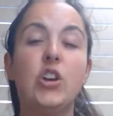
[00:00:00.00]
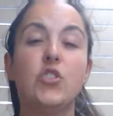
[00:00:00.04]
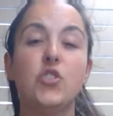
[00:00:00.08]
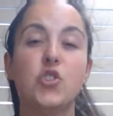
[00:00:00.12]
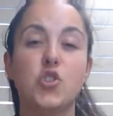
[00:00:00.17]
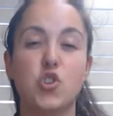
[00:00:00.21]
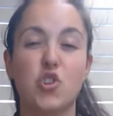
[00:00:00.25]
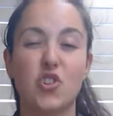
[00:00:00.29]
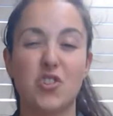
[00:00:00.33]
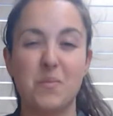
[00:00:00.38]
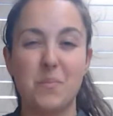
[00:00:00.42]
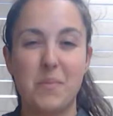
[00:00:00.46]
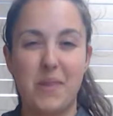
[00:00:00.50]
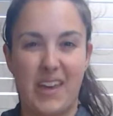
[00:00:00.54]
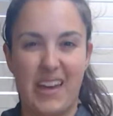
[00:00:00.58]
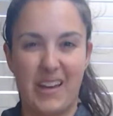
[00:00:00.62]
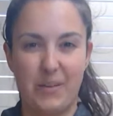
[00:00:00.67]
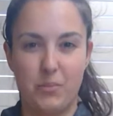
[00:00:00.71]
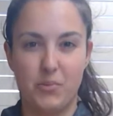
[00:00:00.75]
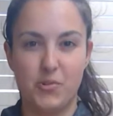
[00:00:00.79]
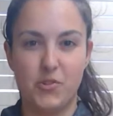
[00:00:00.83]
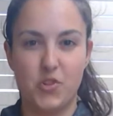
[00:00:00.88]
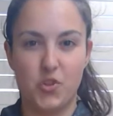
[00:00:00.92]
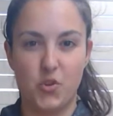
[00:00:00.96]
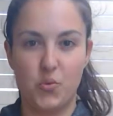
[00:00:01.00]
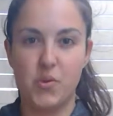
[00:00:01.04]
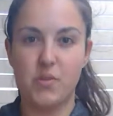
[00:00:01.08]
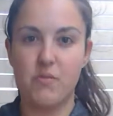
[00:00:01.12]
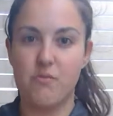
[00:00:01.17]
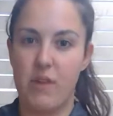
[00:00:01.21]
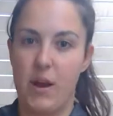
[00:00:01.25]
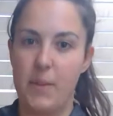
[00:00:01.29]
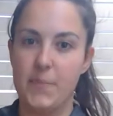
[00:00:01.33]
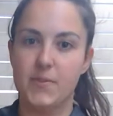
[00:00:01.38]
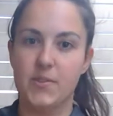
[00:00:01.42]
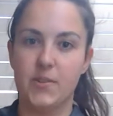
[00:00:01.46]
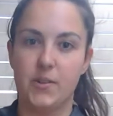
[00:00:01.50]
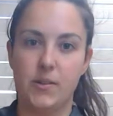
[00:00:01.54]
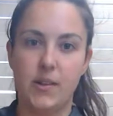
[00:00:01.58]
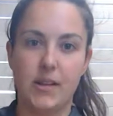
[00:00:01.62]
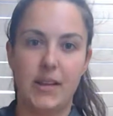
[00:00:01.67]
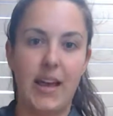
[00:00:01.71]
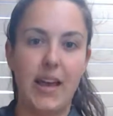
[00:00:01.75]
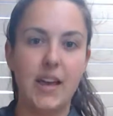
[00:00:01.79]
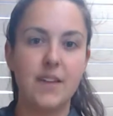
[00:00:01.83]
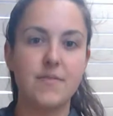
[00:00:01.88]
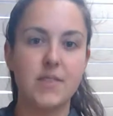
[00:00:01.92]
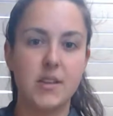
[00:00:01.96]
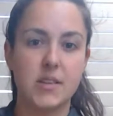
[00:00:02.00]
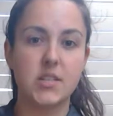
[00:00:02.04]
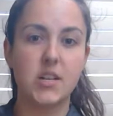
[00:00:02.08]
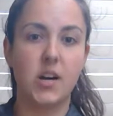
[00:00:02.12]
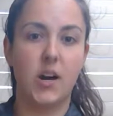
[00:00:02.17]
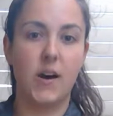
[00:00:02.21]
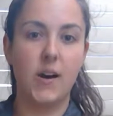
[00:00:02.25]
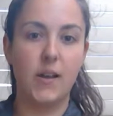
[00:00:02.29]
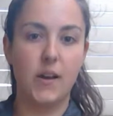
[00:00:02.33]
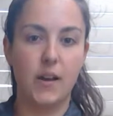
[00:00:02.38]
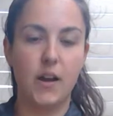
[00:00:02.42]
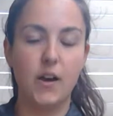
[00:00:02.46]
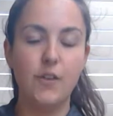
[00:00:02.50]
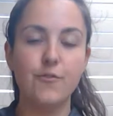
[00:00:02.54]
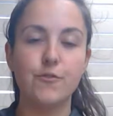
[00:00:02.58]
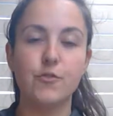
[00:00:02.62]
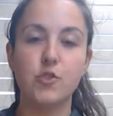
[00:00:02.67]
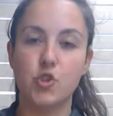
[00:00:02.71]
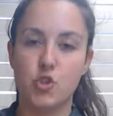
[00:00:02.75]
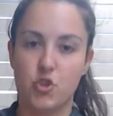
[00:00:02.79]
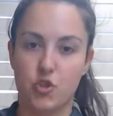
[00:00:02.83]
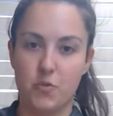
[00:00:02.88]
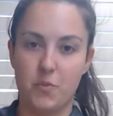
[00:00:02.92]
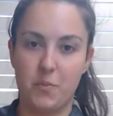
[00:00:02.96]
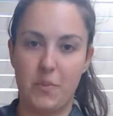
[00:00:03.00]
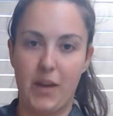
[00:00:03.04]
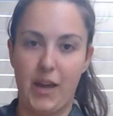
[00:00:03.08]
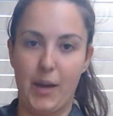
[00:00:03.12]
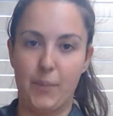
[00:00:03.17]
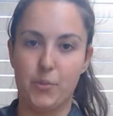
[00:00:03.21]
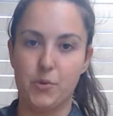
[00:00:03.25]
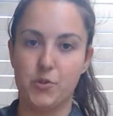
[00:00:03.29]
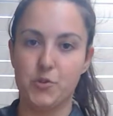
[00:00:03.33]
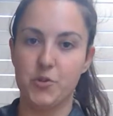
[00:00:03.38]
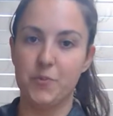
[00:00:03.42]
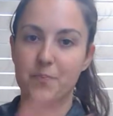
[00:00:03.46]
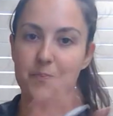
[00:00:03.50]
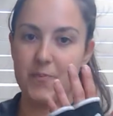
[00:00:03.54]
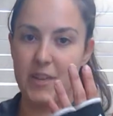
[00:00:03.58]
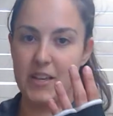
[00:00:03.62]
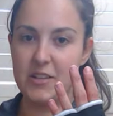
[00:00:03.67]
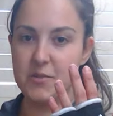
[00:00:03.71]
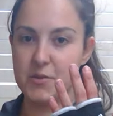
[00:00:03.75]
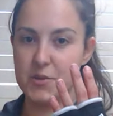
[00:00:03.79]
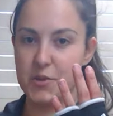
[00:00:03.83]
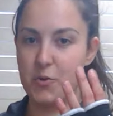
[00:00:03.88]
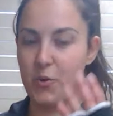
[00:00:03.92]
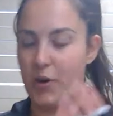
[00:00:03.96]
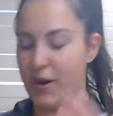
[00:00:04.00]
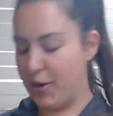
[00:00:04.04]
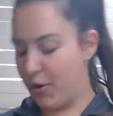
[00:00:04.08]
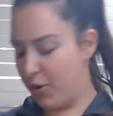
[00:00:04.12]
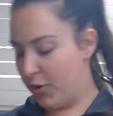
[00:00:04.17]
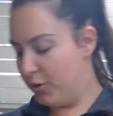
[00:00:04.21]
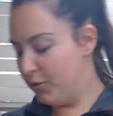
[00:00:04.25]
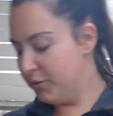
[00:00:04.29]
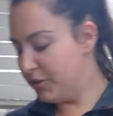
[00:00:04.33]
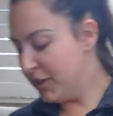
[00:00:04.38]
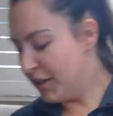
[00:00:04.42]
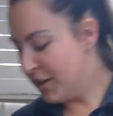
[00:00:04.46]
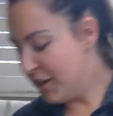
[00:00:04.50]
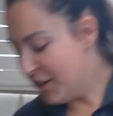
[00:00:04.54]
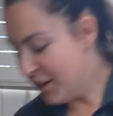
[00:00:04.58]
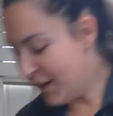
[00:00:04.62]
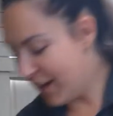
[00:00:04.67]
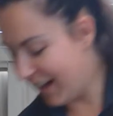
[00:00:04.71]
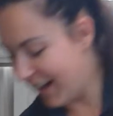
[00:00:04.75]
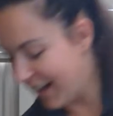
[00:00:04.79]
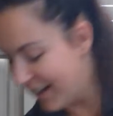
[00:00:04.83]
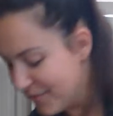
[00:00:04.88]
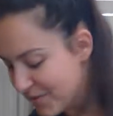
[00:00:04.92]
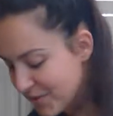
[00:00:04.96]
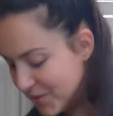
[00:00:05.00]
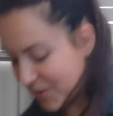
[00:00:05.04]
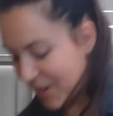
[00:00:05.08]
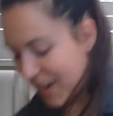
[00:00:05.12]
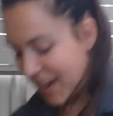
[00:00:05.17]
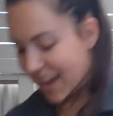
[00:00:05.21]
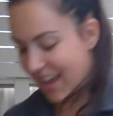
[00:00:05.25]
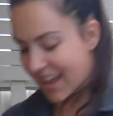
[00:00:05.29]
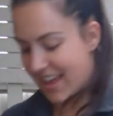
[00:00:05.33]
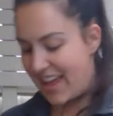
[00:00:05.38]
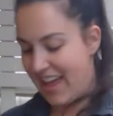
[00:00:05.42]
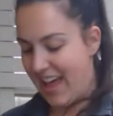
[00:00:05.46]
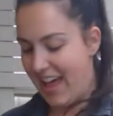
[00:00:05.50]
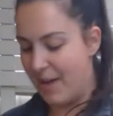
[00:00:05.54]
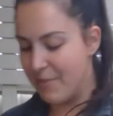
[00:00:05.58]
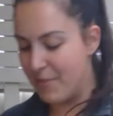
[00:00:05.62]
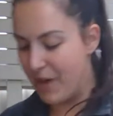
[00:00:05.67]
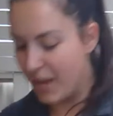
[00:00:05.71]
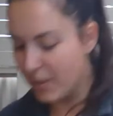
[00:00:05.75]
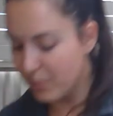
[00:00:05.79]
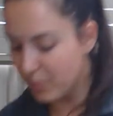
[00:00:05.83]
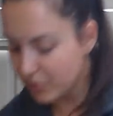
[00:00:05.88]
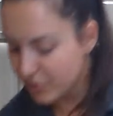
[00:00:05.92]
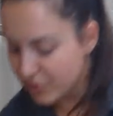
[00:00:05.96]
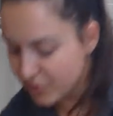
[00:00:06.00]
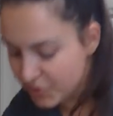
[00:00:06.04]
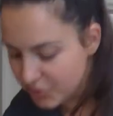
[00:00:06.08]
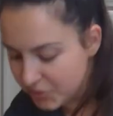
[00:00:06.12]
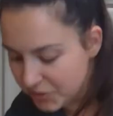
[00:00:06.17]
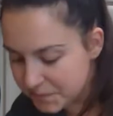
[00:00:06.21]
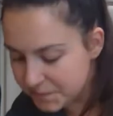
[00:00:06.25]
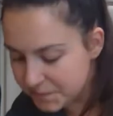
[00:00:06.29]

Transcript: you shouldn't be able to with wraps on, okay? If they're tight enough, you shouldn't be able to. These ones are quite old, so I am able to do